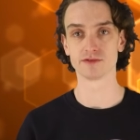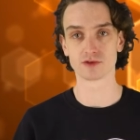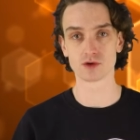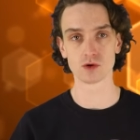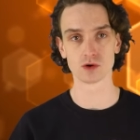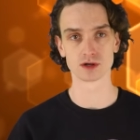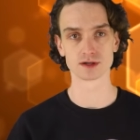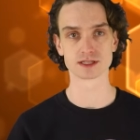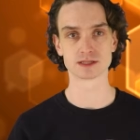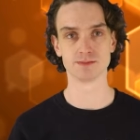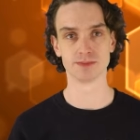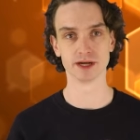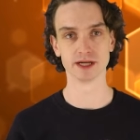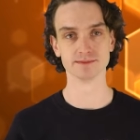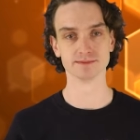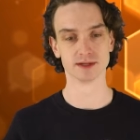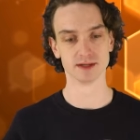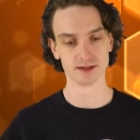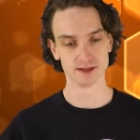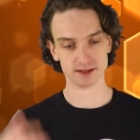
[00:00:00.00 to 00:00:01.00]
of course,
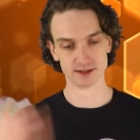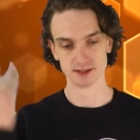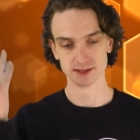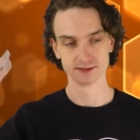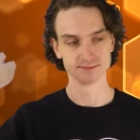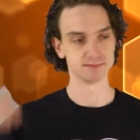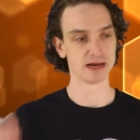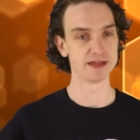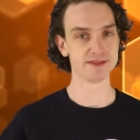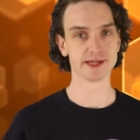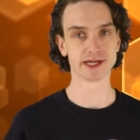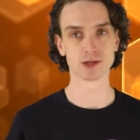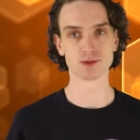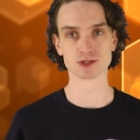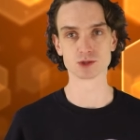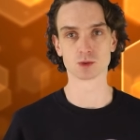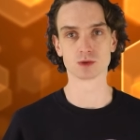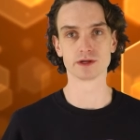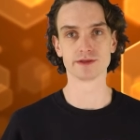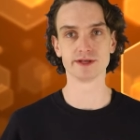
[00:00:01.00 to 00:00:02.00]
but I think it
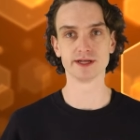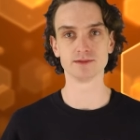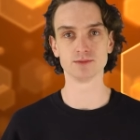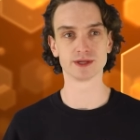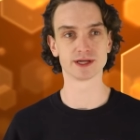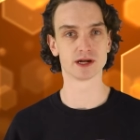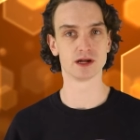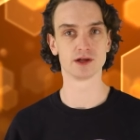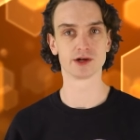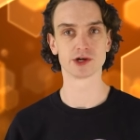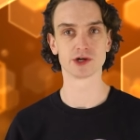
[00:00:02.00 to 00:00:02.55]
was worth it, we can all